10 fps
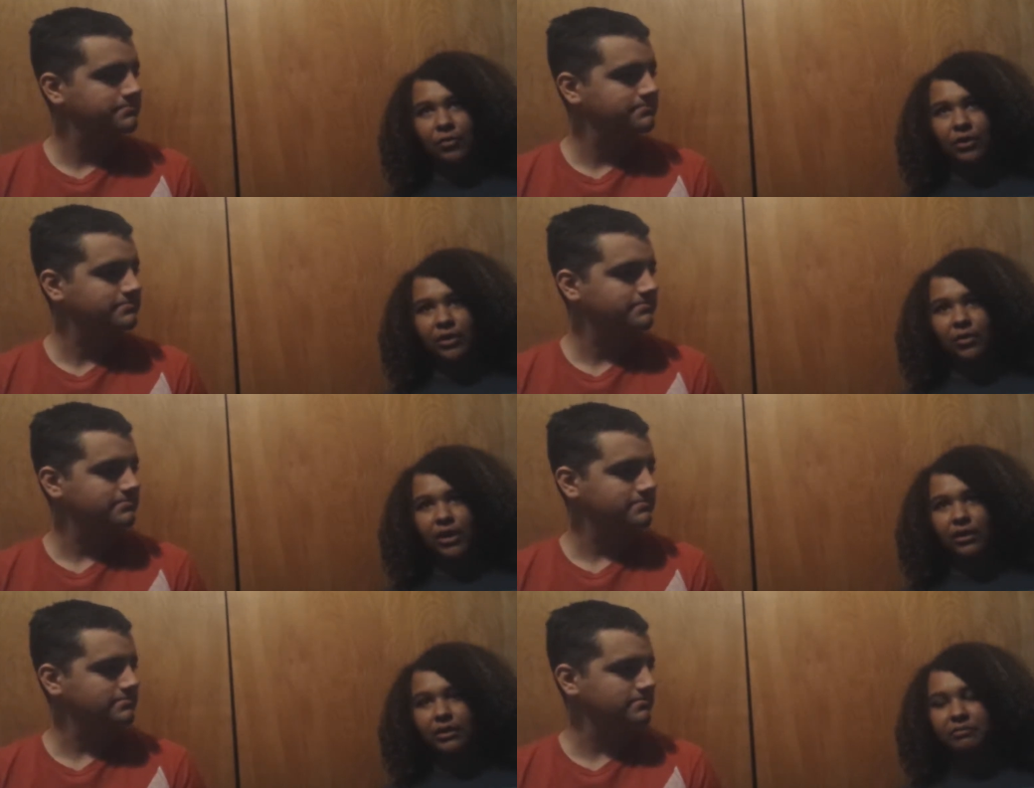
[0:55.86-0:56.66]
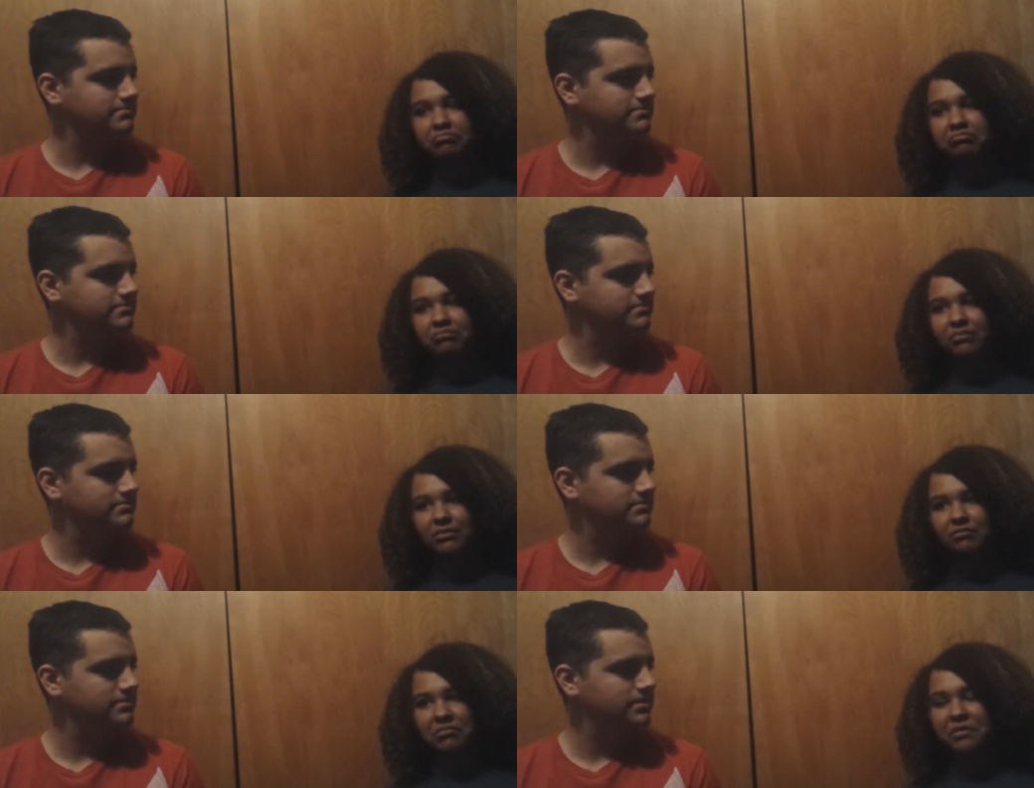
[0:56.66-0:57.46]
Speaker 1: went really well, and
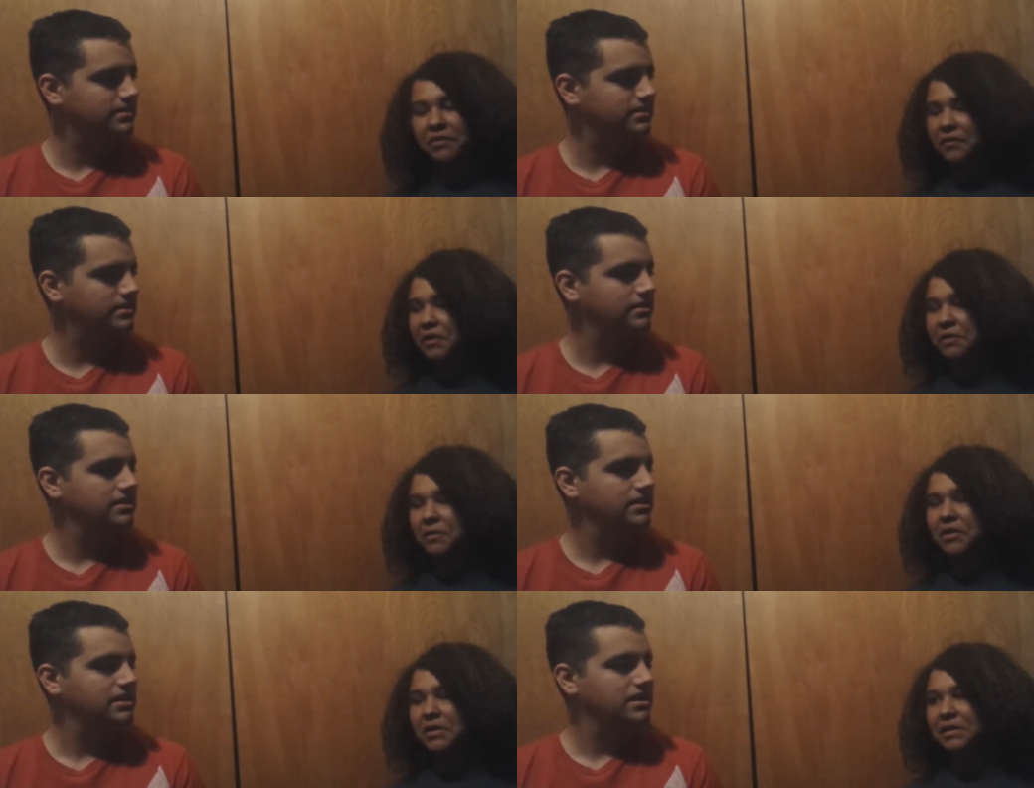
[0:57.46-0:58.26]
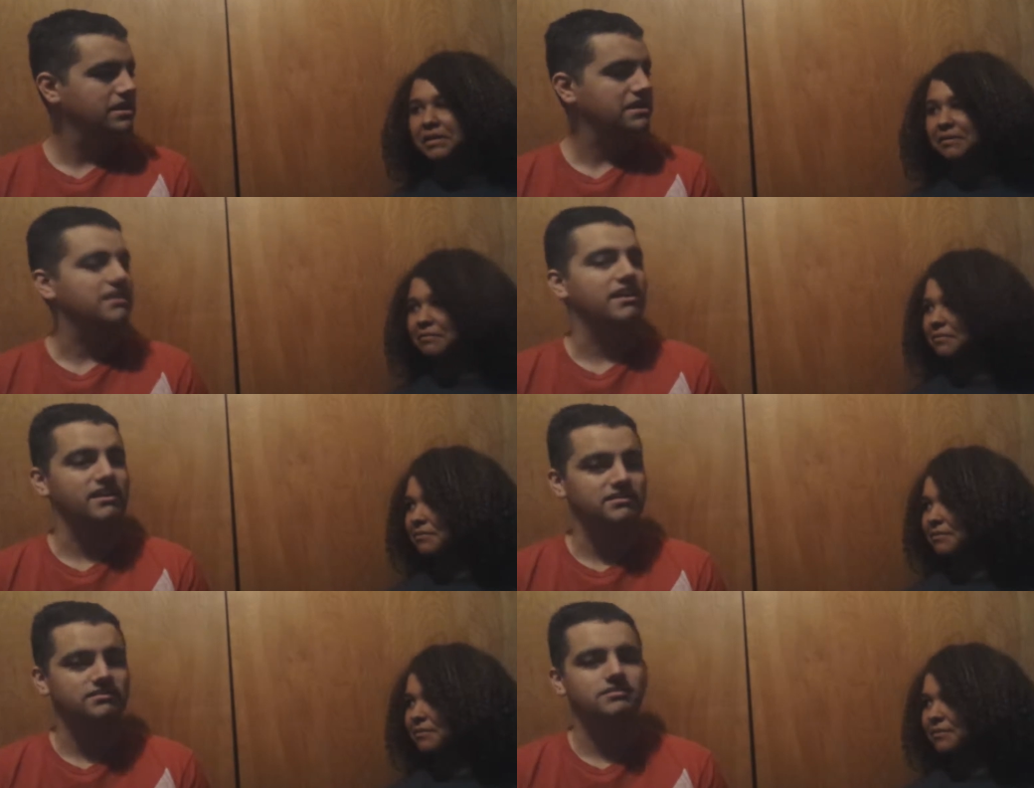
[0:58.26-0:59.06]
it was a fun experience.
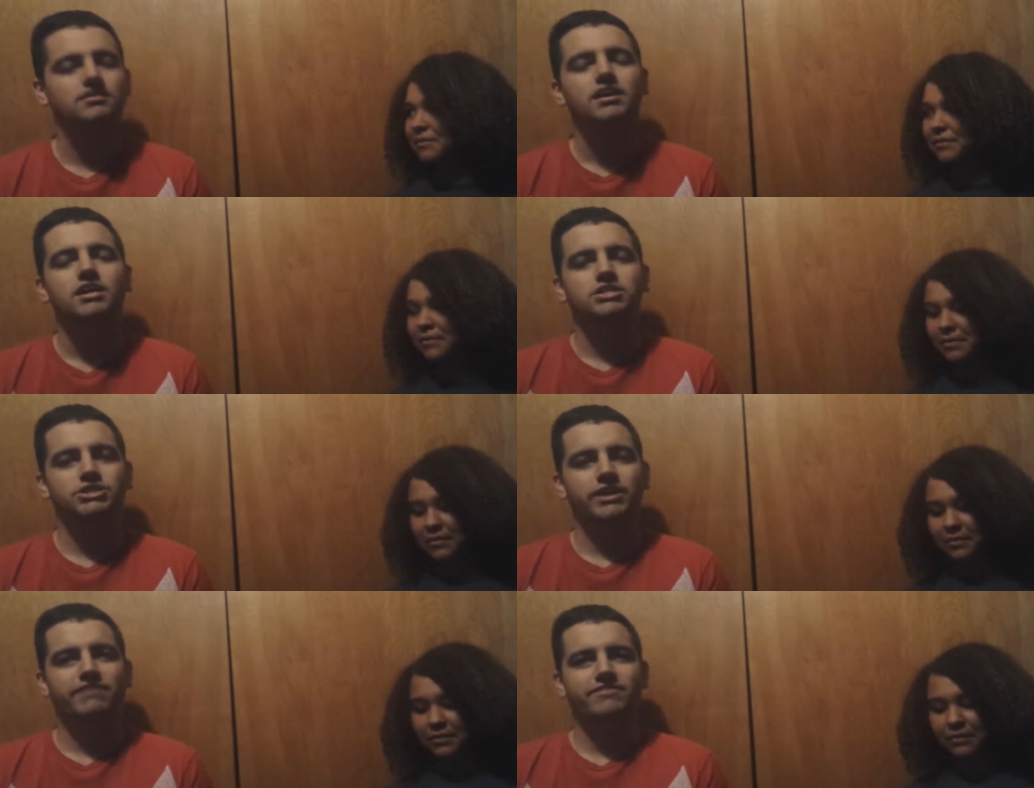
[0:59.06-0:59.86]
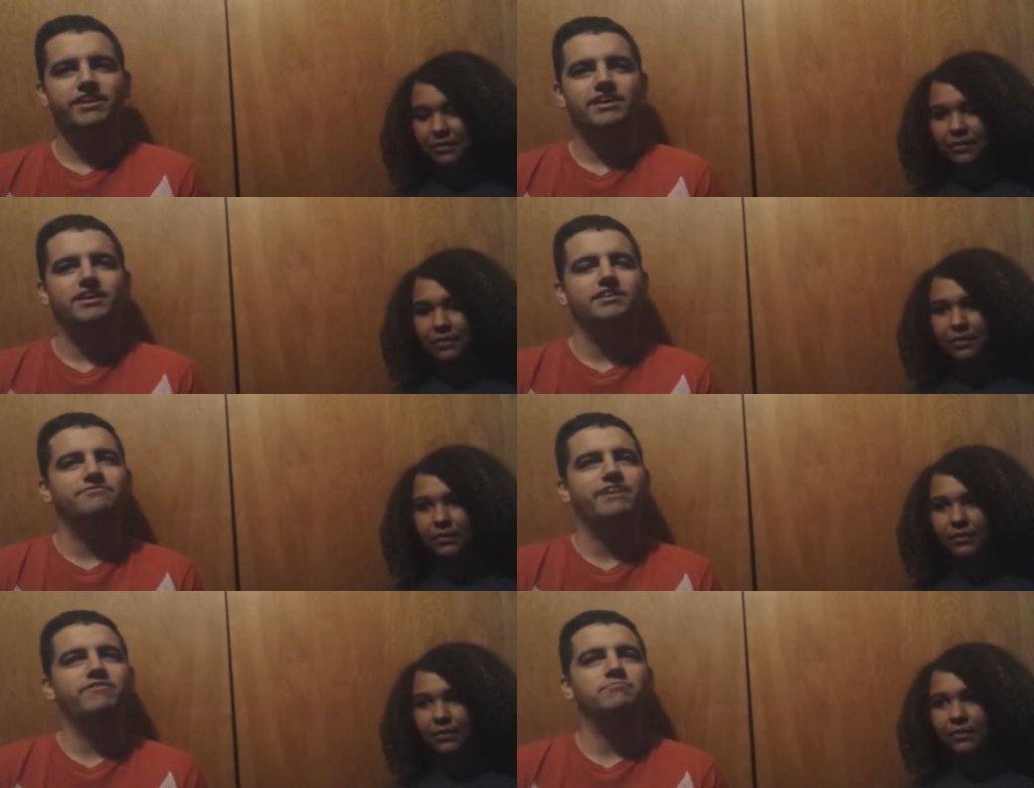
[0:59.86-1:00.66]
Speaker 2: Nice. Do you have a
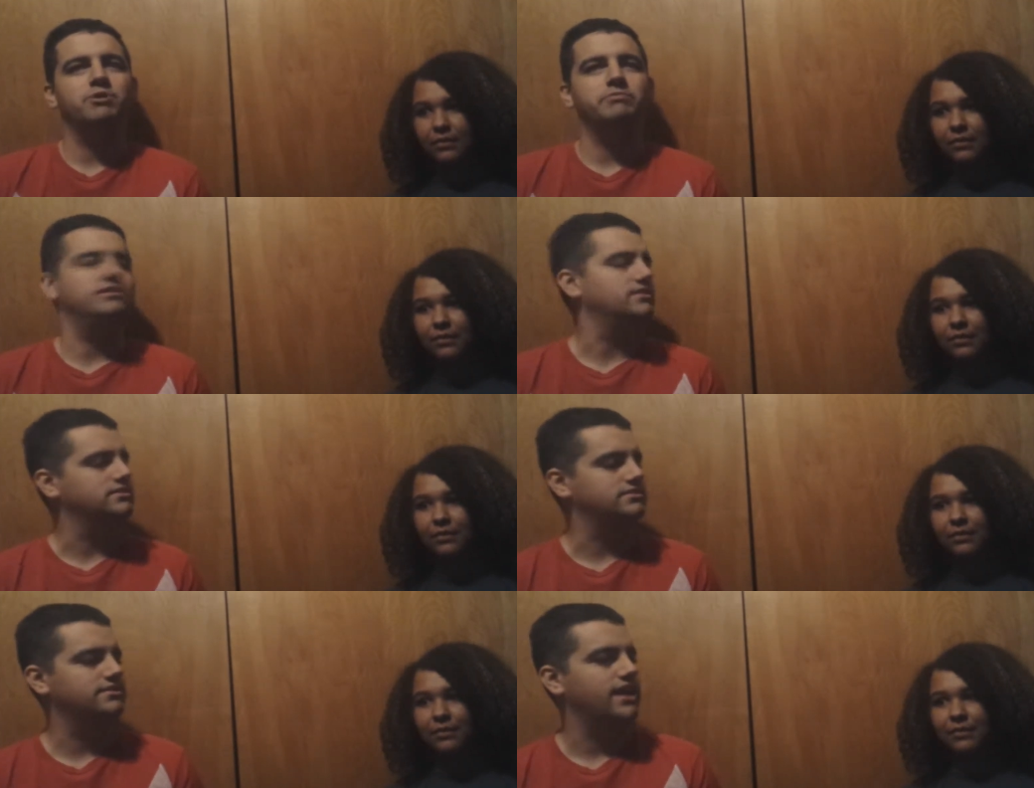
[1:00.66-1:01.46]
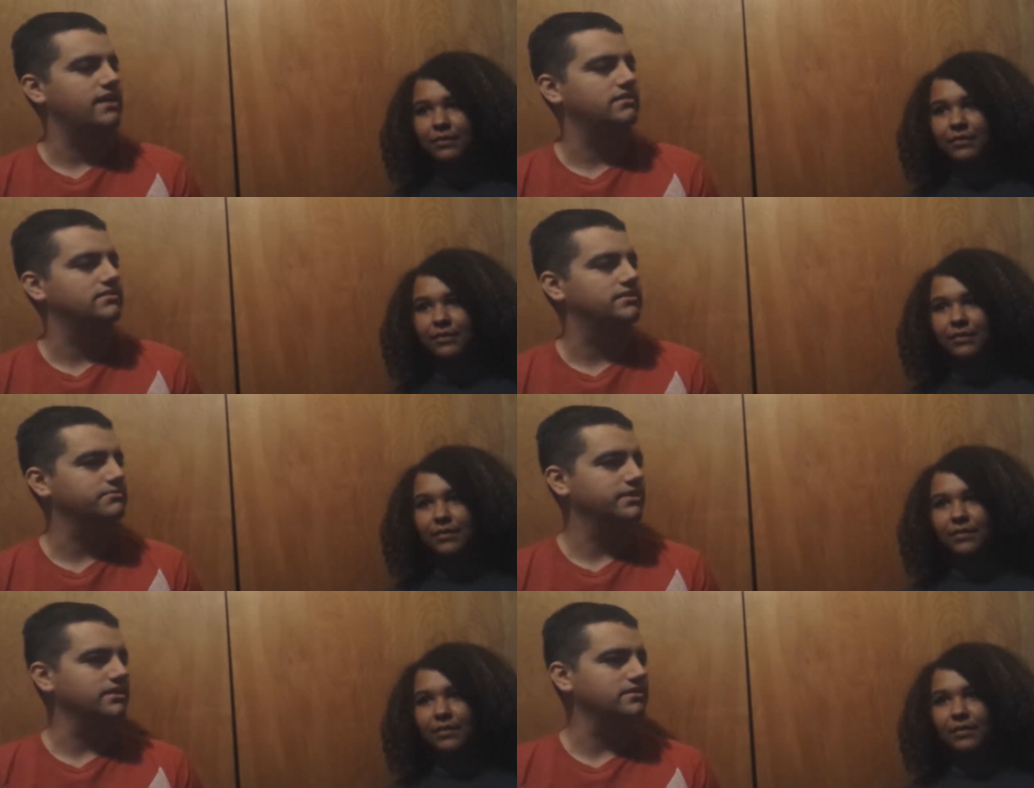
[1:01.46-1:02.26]
favorite moment on set
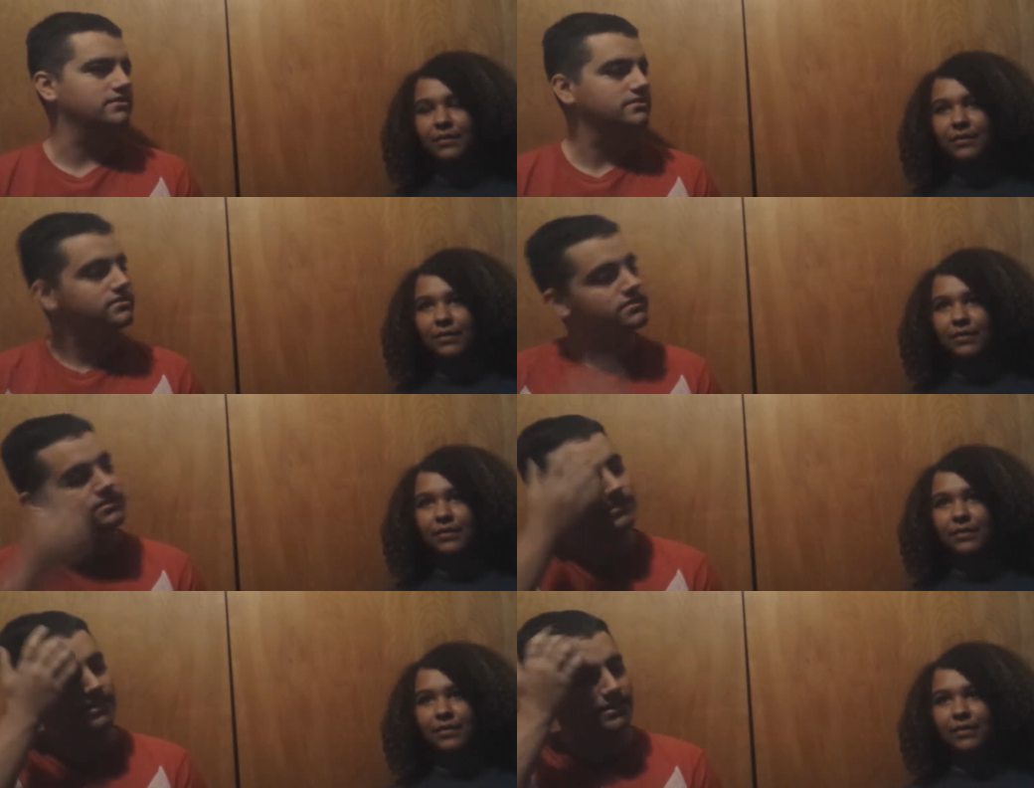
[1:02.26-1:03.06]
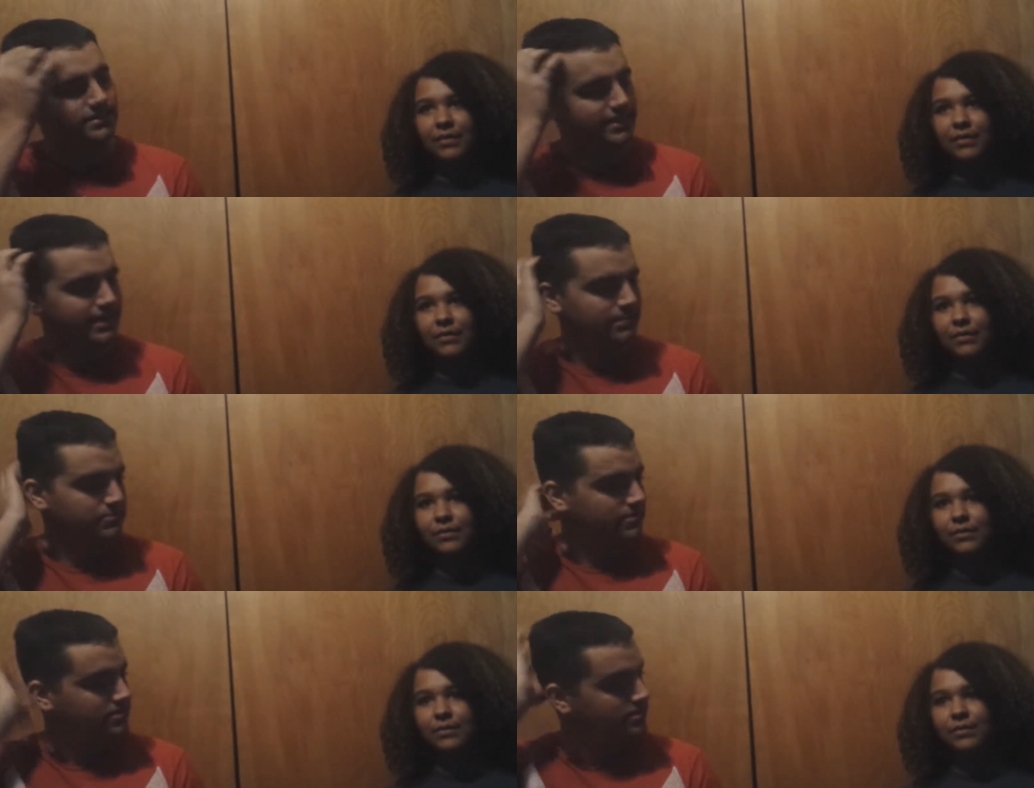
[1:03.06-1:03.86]
that
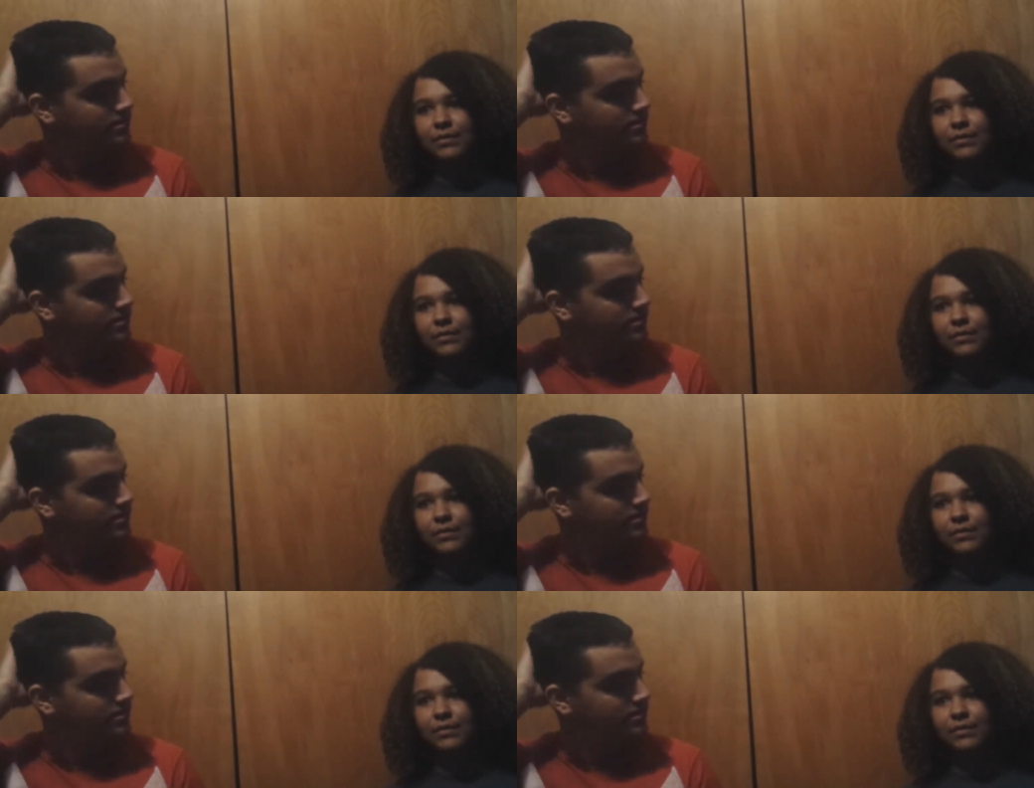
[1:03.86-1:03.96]
happened?